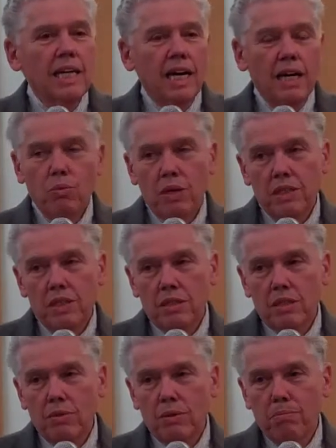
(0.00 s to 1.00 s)
I went
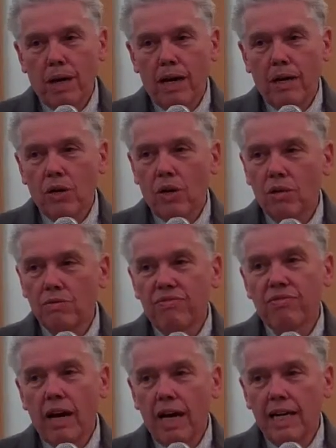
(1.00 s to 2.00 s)
to a bar called
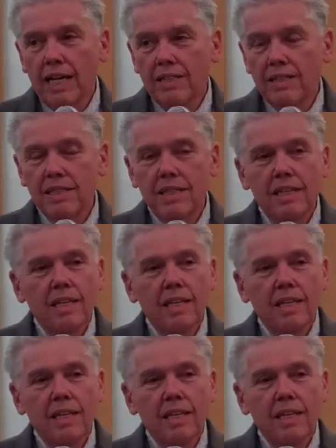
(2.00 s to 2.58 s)
Fridays,